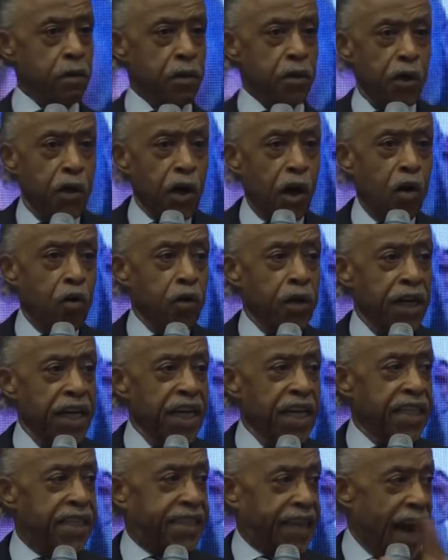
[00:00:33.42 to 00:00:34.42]
You don't
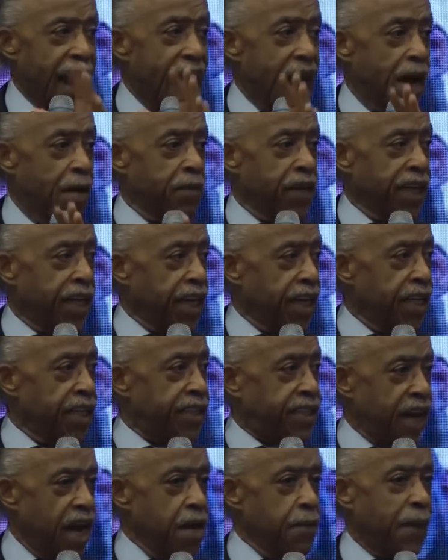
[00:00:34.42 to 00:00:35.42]
need time to get
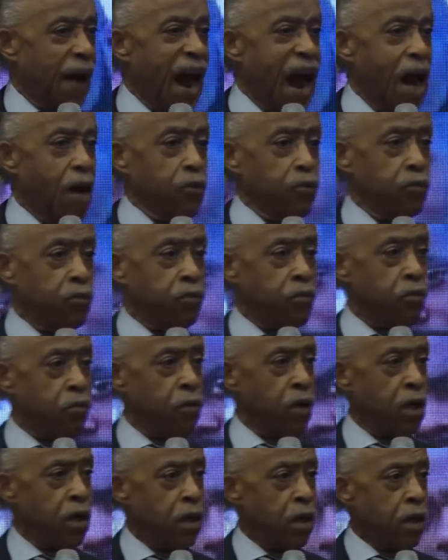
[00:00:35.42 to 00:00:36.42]
a tape out.
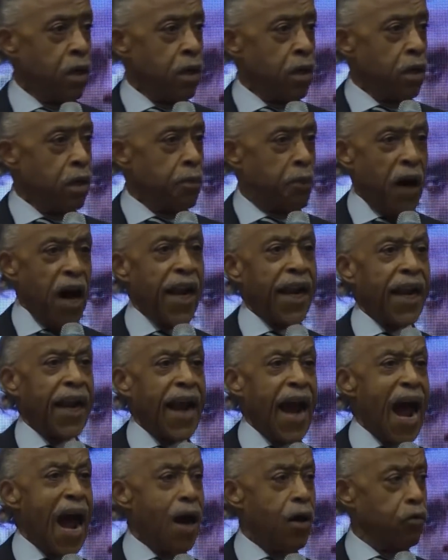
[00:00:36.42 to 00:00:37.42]
Put it
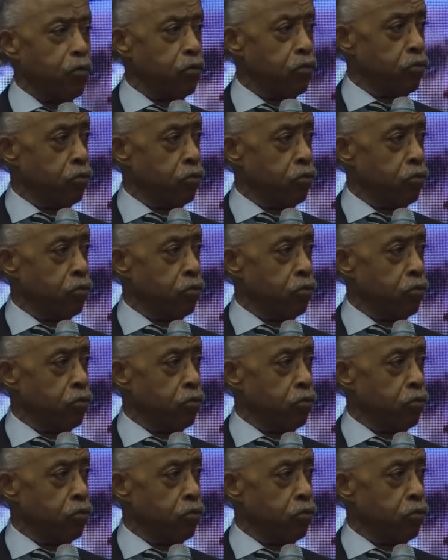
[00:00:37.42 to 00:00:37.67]
out.